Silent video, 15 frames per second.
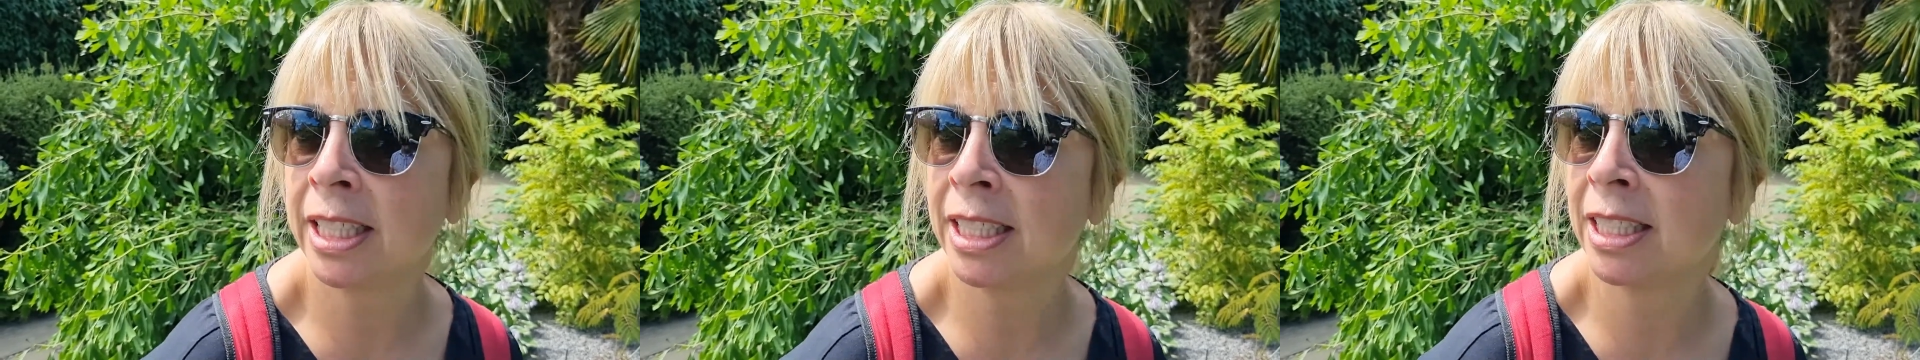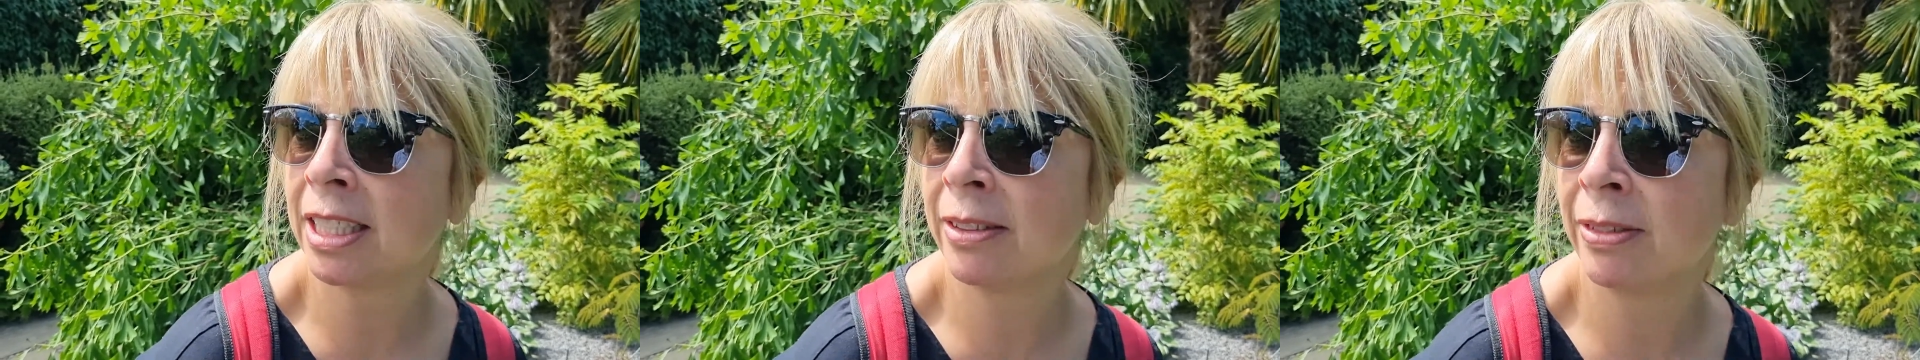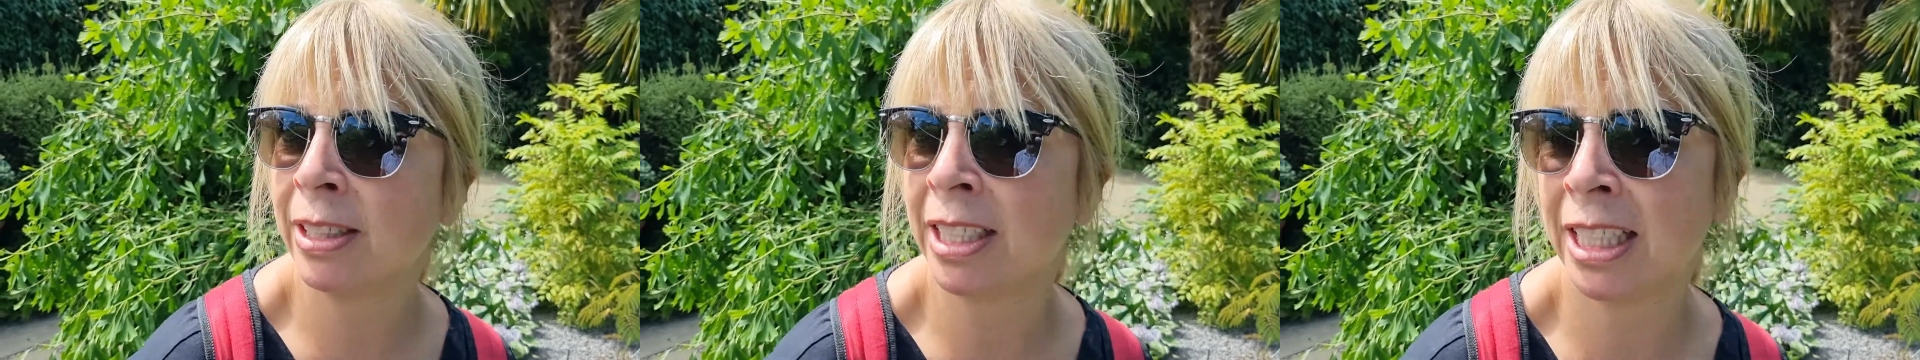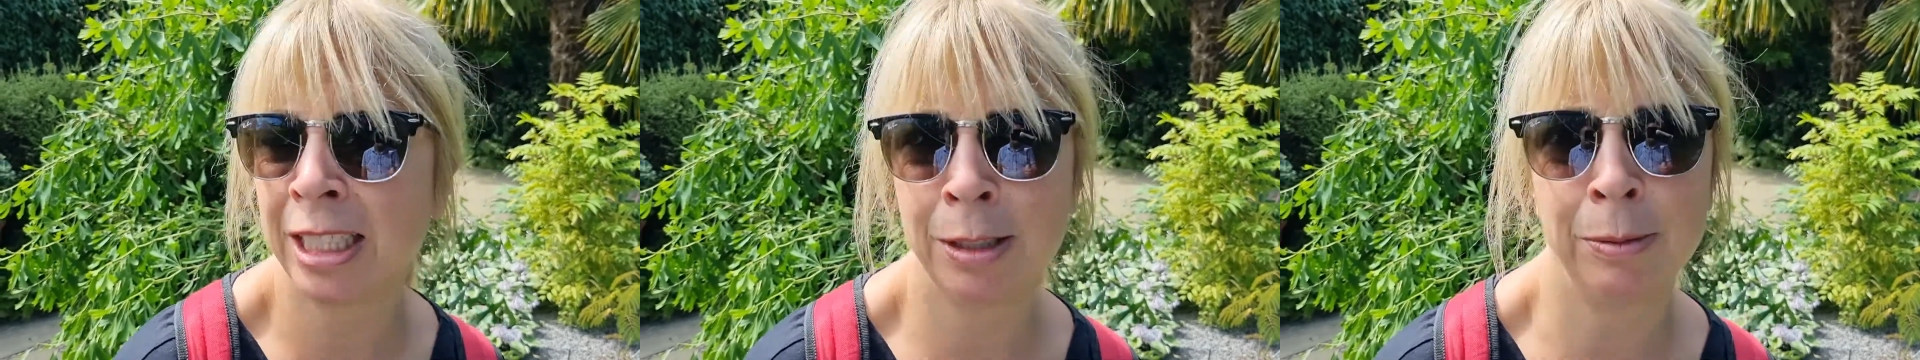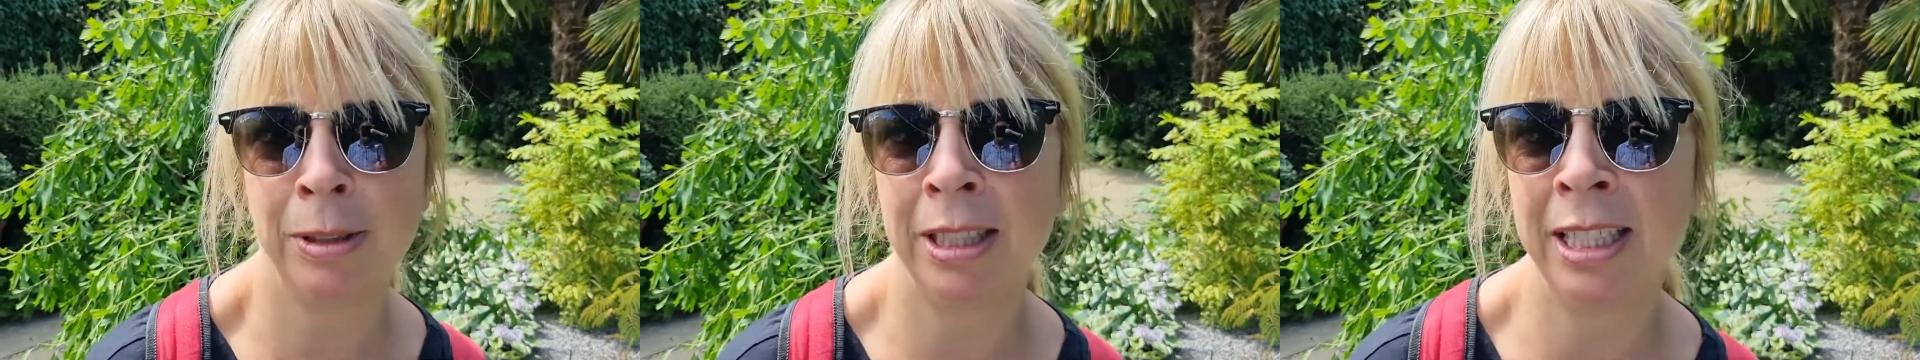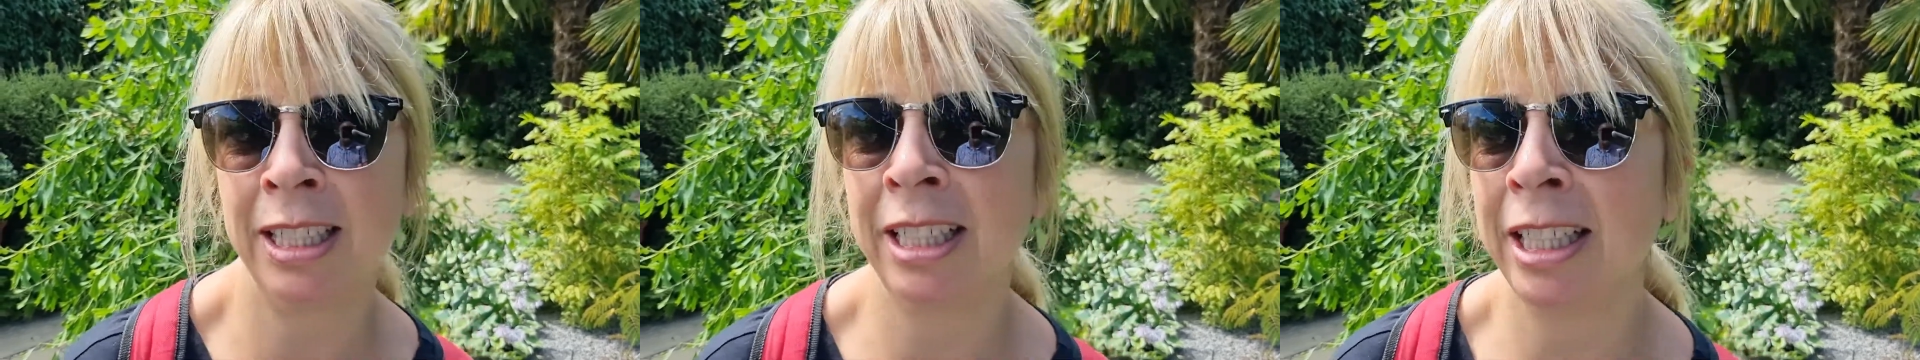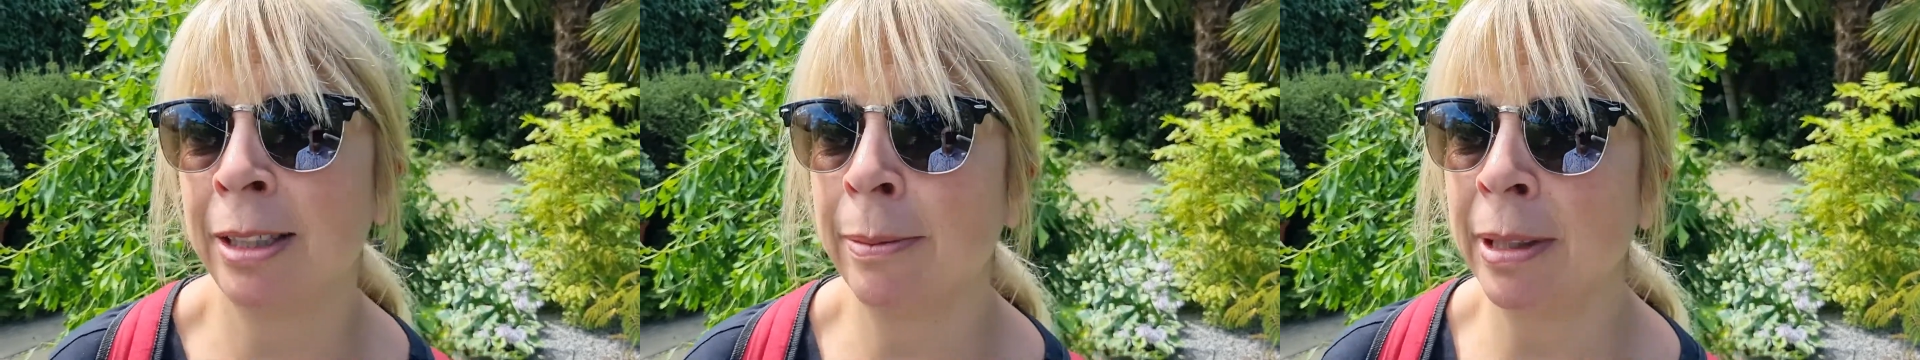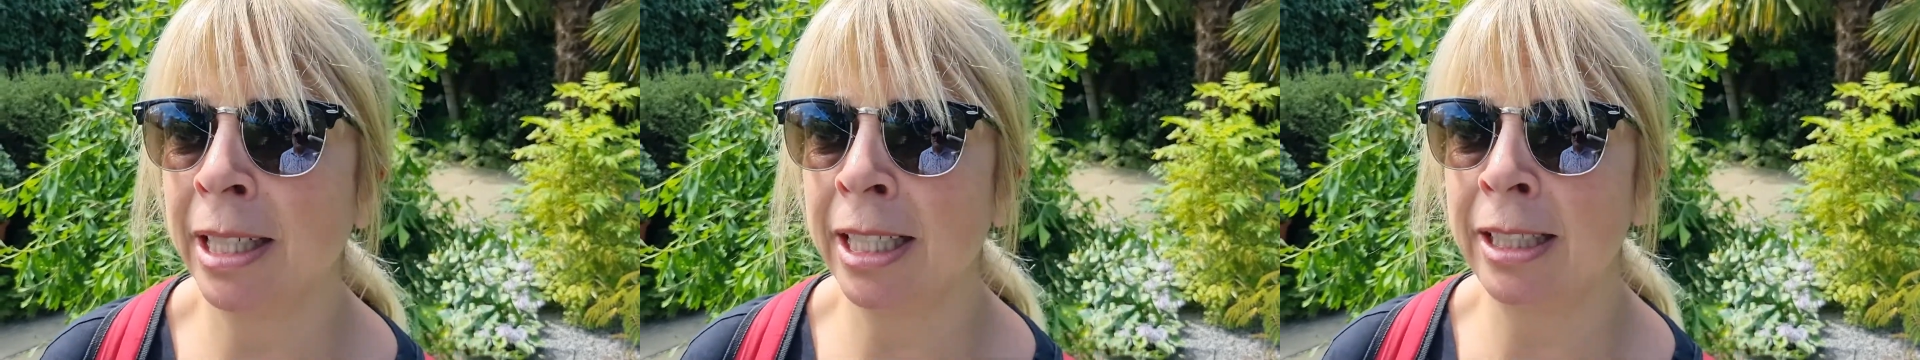So I think that's what I like
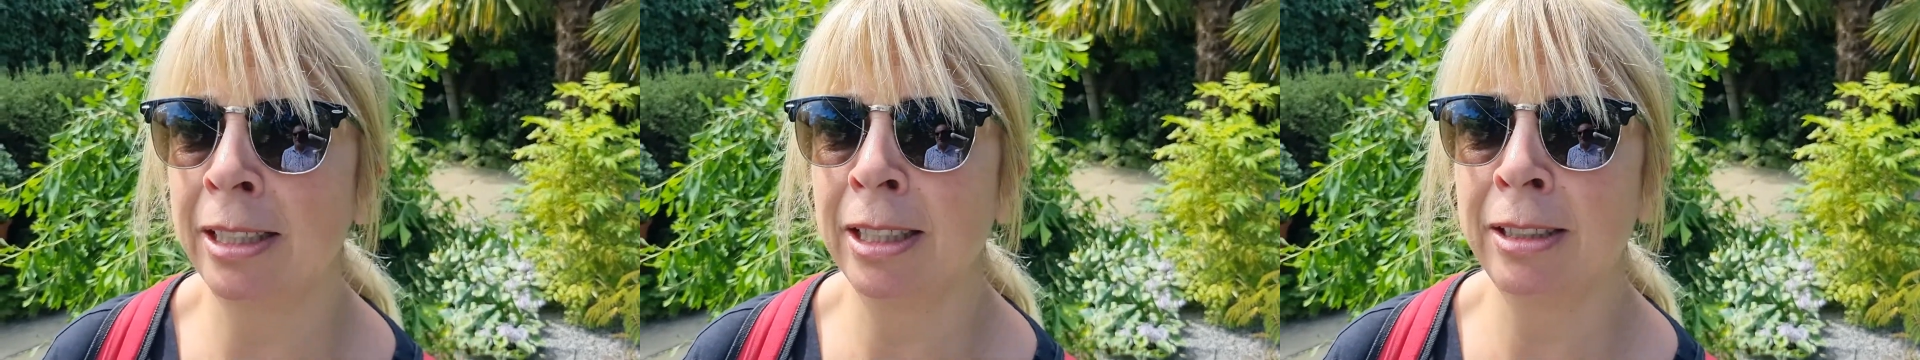about it.